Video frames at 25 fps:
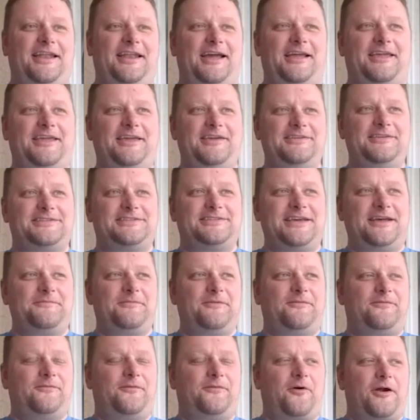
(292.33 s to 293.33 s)
like you said
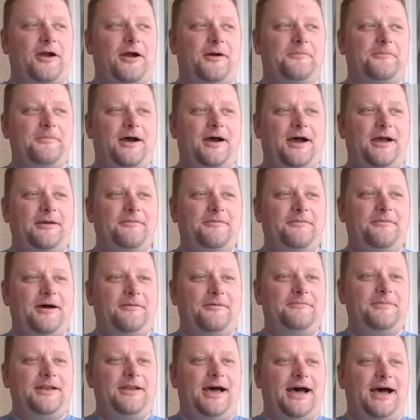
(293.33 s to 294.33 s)
before, I'm I, am i
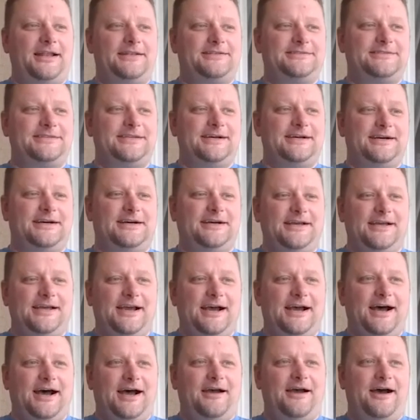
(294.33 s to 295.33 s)
am not uh,
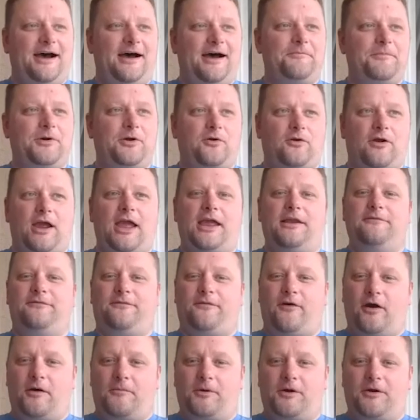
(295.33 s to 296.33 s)
I, am a grain
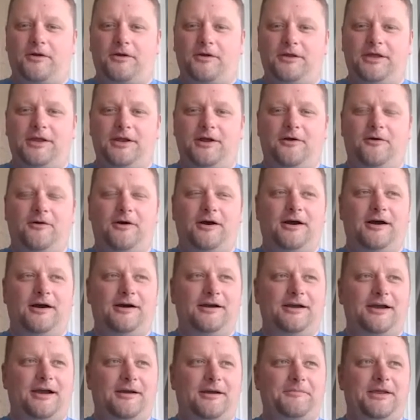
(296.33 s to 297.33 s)
farmer. You know,
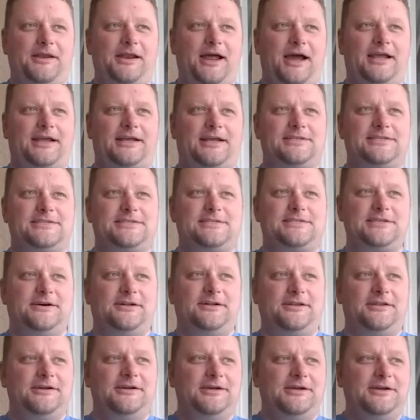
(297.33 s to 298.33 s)
uh, I mean, I can
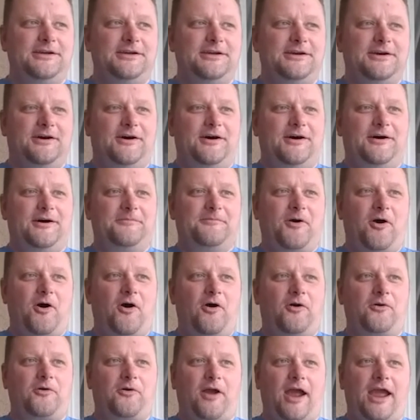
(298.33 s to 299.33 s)
still um,
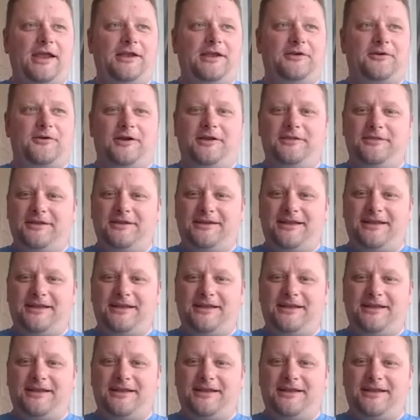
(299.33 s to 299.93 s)
haul grain during the